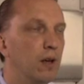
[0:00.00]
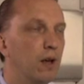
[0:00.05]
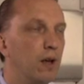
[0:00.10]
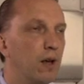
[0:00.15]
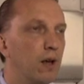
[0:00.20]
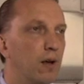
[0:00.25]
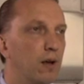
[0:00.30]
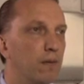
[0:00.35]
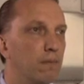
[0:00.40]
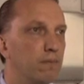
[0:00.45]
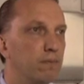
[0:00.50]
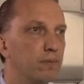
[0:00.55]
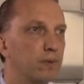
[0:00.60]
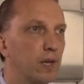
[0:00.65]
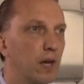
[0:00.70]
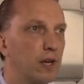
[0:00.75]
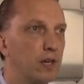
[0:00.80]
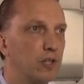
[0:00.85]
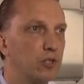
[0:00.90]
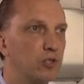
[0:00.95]

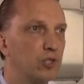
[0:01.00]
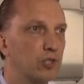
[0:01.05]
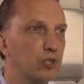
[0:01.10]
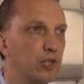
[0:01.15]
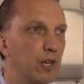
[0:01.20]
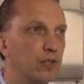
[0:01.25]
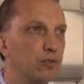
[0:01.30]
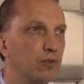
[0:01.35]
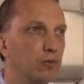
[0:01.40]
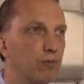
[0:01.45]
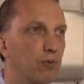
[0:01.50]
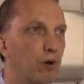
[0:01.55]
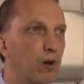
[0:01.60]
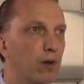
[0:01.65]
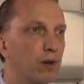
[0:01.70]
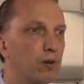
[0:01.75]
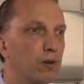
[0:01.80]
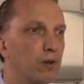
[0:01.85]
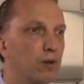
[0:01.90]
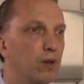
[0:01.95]
on each successive
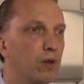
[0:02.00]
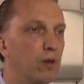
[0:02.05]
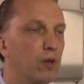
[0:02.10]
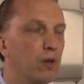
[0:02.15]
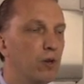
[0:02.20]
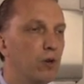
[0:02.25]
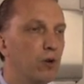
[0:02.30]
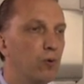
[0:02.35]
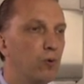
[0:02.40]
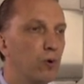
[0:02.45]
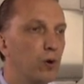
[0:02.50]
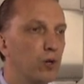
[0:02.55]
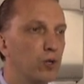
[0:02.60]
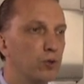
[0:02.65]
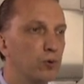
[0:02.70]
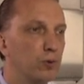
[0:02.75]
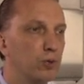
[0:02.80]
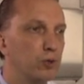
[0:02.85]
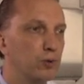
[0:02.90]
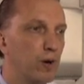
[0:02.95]
one.
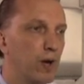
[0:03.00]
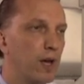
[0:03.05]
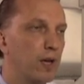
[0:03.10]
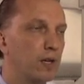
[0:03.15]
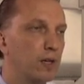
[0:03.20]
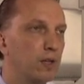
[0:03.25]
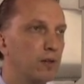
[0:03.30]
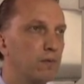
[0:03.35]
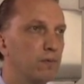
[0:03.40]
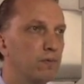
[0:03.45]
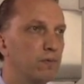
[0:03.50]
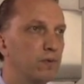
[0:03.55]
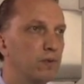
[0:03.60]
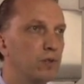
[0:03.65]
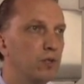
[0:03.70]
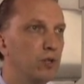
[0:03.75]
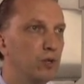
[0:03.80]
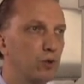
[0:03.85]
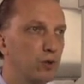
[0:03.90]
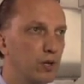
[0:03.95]
Whereas with Dragon,
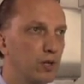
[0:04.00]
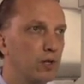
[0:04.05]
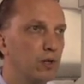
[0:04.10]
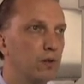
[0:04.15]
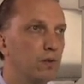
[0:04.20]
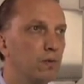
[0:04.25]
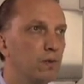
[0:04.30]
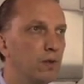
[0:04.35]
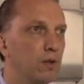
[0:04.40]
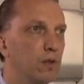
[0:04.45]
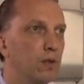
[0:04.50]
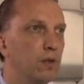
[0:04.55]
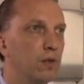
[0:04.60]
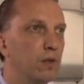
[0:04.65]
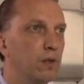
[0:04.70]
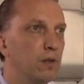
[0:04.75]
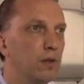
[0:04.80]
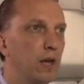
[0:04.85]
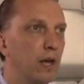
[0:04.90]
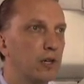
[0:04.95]
you can
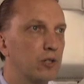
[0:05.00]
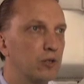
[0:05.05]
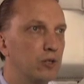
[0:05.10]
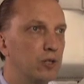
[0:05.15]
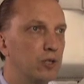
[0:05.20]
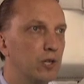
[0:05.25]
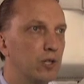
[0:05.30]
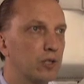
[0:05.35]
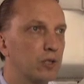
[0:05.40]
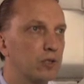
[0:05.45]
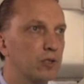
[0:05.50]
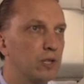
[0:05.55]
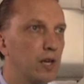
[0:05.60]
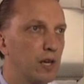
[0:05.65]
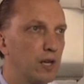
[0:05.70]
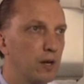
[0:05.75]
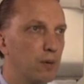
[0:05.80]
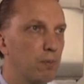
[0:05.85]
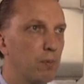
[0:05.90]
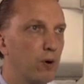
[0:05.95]
actually
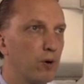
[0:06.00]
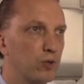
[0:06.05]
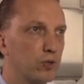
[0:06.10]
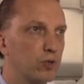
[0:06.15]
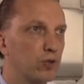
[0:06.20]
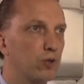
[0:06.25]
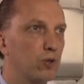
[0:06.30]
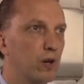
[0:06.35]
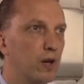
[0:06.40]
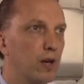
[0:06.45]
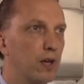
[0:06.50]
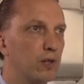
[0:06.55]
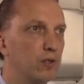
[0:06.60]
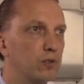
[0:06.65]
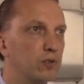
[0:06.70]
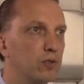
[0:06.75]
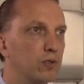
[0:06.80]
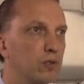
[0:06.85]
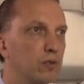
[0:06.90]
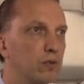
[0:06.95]
dictate a
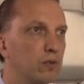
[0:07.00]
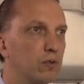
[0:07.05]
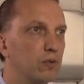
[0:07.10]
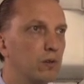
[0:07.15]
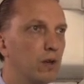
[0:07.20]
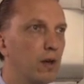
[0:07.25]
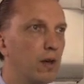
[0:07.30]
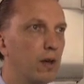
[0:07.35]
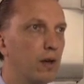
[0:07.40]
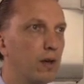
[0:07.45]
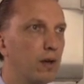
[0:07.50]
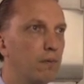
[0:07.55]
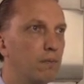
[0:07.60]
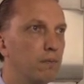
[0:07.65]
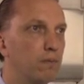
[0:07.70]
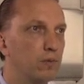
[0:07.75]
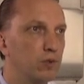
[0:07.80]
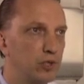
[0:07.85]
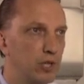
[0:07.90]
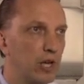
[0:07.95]
personalized
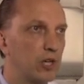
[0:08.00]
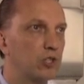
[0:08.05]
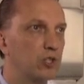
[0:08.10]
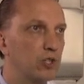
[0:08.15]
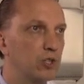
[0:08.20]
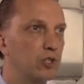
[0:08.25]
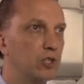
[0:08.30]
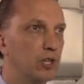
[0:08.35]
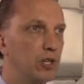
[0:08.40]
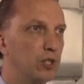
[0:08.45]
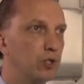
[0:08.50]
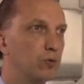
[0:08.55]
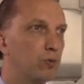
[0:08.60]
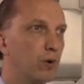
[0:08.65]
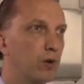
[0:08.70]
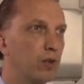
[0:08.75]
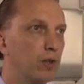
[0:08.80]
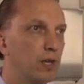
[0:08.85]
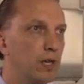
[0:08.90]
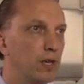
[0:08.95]
section to each
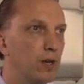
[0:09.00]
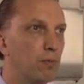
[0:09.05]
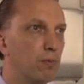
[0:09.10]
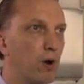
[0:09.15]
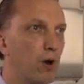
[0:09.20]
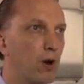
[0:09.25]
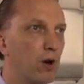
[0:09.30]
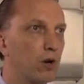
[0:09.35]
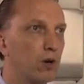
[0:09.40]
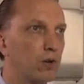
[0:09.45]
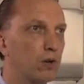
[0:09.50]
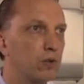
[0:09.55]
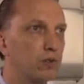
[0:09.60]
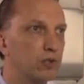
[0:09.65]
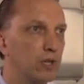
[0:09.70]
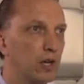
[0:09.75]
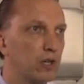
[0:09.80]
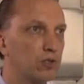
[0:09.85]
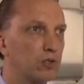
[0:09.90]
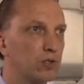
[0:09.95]
one of the EMR
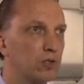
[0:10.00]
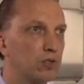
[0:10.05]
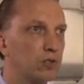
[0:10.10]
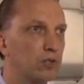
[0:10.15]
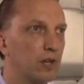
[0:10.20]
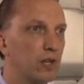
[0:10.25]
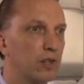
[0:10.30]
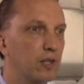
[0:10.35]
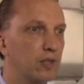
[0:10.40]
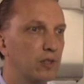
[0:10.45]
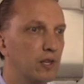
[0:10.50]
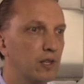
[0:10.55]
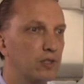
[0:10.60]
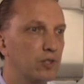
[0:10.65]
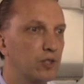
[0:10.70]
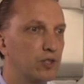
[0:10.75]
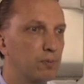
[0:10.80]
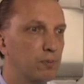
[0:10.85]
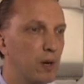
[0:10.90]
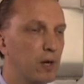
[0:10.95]
sections, and I think that's
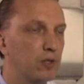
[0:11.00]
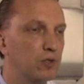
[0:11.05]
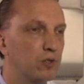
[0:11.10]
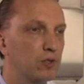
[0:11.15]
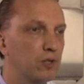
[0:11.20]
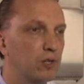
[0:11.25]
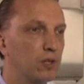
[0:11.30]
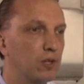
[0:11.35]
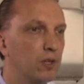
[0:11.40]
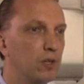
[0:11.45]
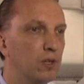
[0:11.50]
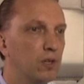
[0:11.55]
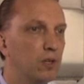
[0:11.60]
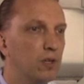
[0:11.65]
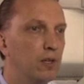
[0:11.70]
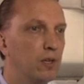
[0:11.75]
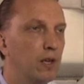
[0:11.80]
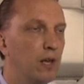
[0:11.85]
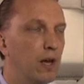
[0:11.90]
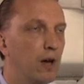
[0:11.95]
especially
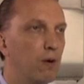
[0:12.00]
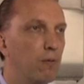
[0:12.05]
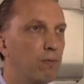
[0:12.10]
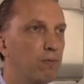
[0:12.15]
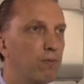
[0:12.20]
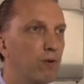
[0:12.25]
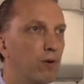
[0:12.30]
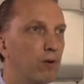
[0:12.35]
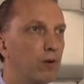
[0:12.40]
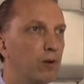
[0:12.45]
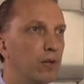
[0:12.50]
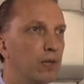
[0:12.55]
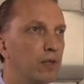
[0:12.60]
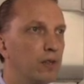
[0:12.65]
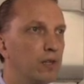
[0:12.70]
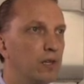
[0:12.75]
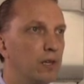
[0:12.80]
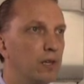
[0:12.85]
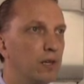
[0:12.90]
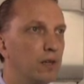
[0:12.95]
helpful
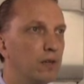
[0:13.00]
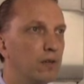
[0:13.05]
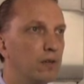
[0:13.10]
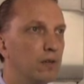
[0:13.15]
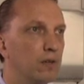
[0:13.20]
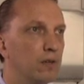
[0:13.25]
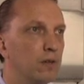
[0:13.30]
in the